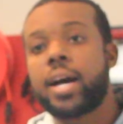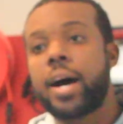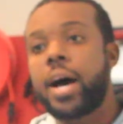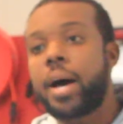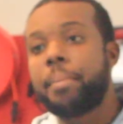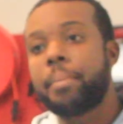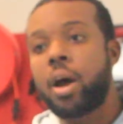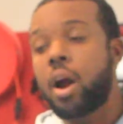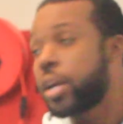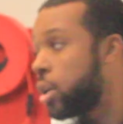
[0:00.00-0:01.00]
I
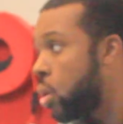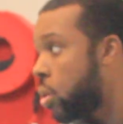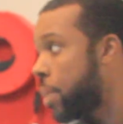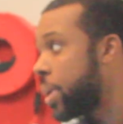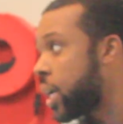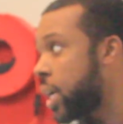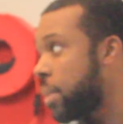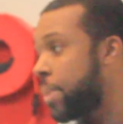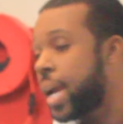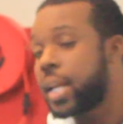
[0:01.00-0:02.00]
already know where I'm going to get
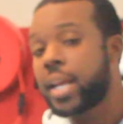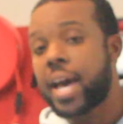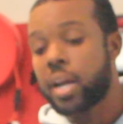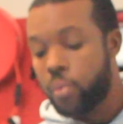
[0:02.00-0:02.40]
it painted at.